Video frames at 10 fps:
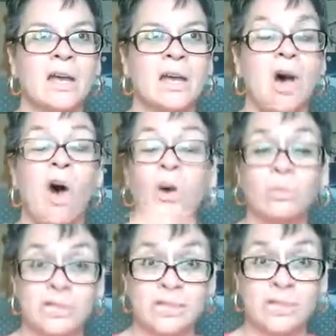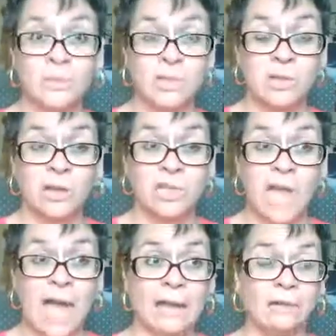homelessness when you were a
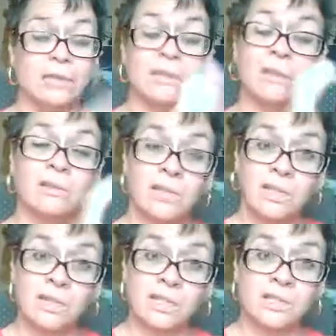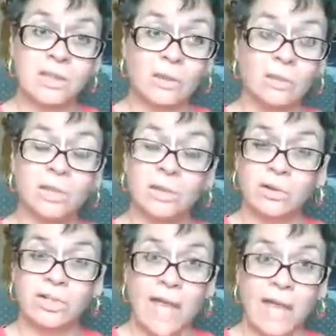child. So then you're going to start when you were a
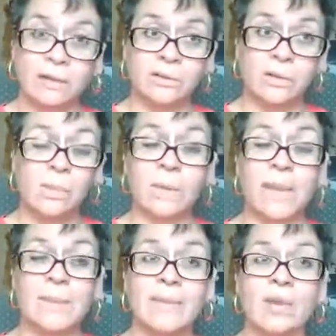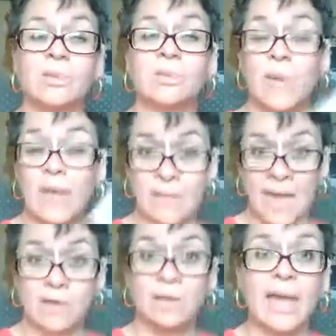child. Or maybe it goes way
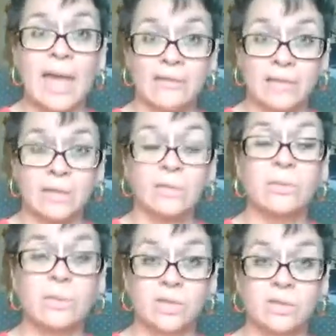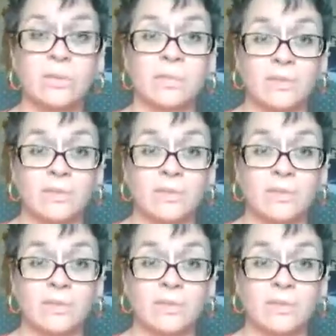back. You have that information from your